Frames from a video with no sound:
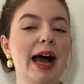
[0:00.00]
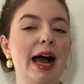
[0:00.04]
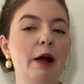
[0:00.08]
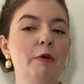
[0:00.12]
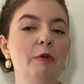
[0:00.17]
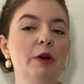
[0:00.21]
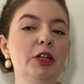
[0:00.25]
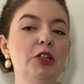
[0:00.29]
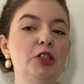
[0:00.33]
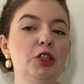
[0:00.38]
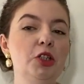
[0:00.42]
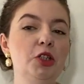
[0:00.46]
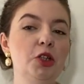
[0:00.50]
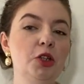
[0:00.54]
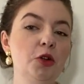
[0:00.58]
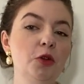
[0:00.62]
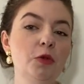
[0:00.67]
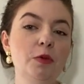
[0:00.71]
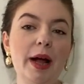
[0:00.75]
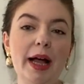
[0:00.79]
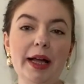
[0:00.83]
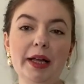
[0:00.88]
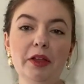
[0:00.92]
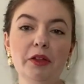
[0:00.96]
I went to
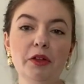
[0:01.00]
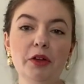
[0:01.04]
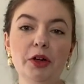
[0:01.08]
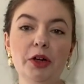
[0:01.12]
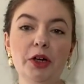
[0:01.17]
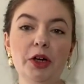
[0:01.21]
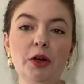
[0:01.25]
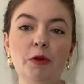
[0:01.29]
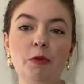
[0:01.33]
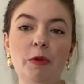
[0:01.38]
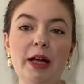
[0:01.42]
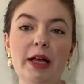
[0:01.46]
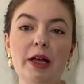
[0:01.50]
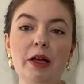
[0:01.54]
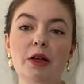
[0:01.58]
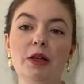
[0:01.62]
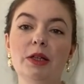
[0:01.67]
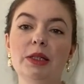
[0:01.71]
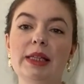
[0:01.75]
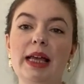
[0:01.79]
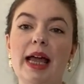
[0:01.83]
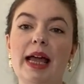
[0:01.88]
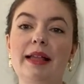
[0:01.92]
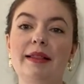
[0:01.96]
two regular
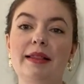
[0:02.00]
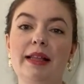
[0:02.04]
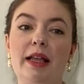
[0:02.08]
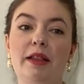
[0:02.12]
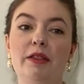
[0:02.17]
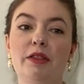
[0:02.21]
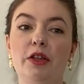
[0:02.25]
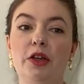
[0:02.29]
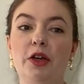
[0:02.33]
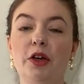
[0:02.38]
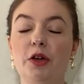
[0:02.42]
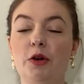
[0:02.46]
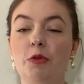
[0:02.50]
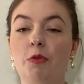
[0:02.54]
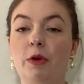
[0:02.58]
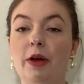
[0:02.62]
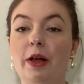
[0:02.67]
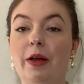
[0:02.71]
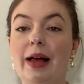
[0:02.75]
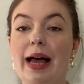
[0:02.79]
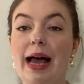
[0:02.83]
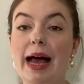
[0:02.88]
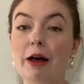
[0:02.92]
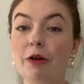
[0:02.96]
Goodwills and then the
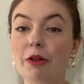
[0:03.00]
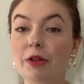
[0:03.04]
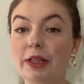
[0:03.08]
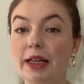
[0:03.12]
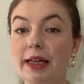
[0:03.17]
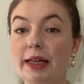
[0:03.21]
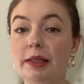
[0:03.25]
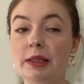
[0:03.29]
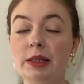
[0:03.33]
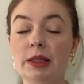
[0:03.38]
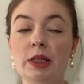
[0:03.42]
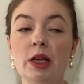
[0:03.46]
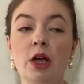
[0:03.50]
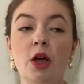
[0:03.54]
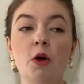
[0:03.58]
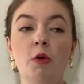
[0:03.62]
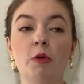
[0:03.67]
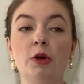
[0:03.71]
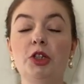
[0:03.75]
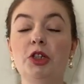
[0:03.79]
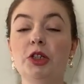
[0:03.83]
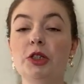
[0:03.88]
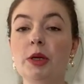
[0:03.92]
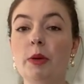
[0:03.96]
Goodwill Outlets,
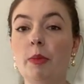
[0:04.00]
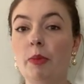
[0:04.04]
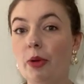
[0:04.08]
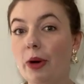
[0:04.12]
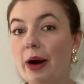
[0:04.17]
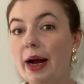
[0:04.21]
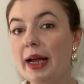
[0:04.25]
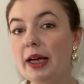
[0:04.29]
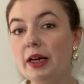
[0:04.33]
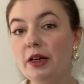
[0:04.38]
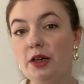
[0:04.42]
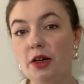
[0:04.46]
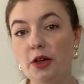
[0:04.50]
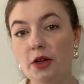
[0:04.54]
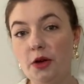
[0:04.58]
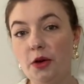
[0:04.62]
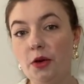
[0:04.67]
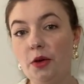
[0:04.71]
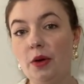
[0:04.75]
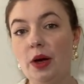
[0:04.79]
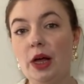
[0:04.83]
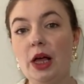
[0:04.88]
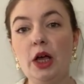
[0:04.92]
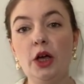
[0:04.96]
which is a brand
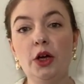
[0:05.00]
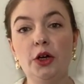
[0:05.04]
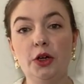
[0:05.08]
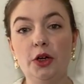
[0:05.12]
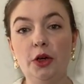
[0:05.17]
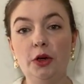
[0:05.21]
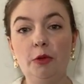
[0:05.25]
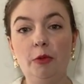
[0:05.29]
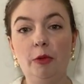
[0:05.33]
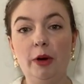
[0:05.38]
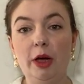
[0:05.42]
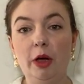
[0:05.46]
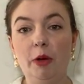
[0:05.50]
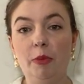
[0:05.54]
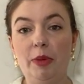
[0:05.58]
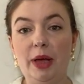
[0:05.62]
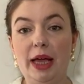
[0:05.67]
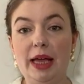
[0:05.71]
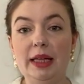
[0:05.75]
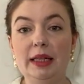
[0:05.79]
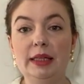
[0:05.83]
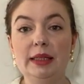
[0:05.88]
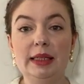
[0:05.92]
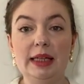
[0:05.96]
new Goodwill
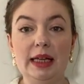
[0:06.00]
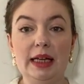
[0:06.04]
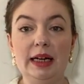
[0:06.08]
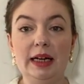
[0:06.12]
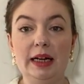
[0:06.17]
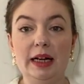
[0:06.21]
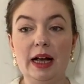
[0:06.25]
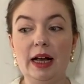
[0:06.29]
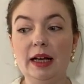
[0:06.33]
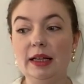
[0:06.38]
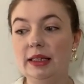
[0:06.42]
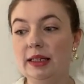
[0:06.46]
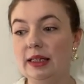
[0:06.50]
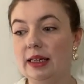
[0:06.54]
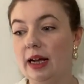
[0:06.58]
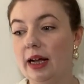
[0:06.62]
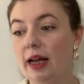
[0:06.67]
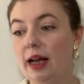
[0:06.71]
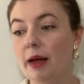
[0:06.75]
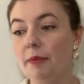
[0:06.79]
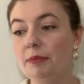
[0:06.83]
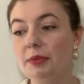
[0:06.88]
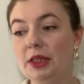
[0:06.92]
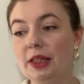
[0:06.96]
Bins in Augusta.
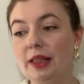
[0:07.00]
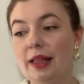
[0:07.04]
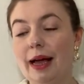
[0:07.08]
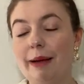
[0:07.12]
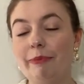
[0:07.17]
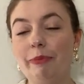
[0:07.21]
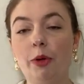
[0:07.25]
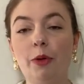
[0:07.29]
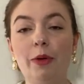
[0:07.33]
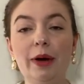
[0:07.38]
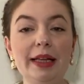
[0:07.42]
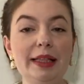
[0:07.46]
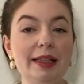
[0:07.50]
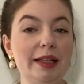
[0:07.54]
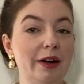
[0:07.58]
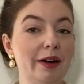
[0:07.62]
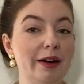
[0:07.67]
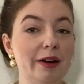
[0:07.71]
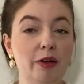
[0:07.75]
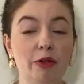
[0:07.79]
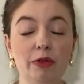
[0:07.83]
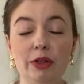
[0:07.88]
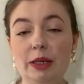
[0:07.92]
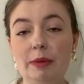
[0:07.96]
Up to that point, there
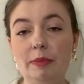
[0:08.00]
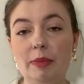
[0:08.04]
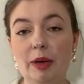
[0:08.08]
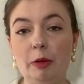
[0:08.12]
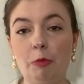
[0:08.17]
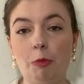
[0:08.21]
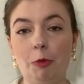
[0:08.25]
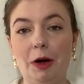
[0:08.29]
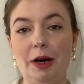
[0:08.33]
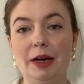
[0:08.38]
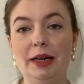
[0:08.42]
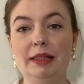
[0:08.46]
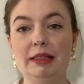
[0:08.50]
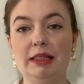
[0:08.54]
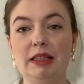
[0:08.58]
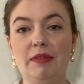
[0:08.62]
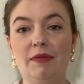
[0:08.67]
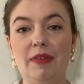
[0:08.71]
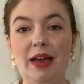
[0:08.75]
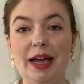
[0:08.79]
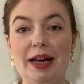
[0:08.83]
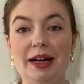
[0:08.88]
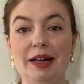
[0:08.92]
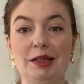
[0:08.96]
had only been one in
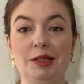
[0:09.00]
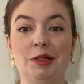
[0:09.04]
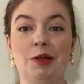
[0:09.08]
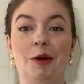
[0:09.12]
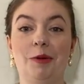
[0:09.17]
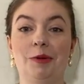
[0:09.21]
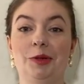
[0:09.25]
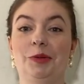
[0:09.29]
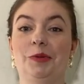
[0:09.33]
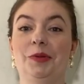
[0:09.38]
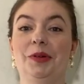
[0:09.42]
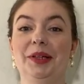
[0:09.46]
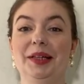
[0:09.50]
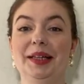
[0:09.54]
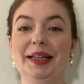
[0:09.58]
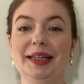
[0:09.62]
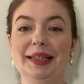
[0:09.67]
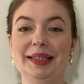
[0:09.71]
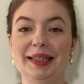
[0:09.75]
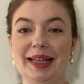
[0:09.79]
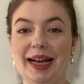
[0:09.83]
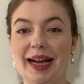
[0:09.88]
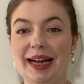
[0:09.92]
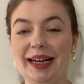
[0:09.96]
Savannah. So I was really
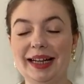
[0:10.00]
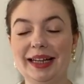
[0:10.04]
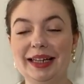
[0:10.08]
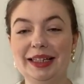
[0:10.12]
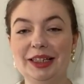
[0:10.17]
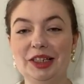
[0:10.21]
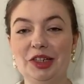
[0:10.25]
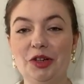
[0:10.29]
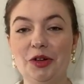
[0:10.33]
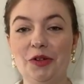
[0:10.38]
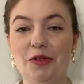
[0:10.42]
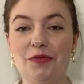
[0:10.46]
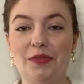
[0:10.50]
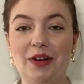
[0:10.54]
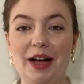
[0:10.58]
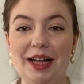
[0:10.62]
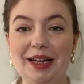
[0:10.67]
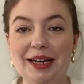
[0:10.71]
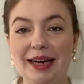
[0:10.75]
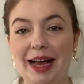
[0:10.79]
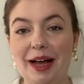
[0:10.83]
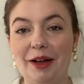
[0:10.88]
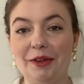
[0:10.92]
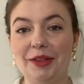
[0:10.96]
excited to
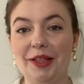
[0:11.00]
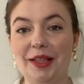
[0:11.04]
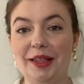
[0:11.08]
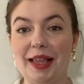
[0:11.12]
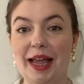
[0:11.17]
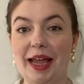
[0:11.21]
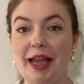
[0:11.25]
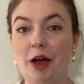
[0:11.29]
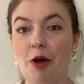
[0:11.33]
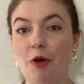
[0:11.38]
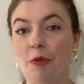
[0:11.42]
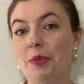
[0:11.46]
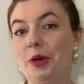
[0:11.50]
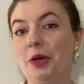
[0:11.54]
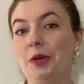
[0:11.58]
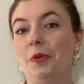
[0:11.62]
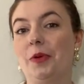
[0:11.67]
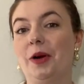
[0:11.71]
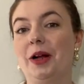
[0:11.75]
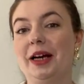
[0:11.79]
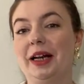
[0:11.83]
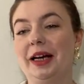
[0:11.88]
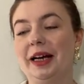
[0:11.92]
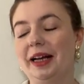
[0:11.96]
find out that they opened
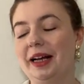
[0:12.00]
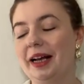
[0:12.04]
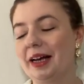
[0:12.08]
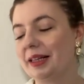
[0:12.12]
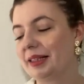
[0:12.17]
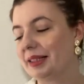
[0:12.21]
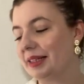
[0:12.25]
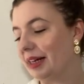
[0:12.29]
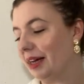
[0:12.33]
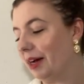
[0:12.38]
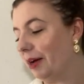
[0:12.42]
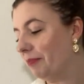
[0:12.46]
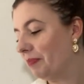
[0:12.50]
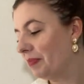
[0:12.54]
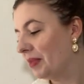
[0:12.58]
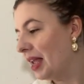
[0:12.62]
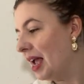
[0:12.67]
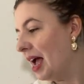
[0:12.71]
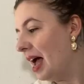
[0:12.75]
one in Augusta.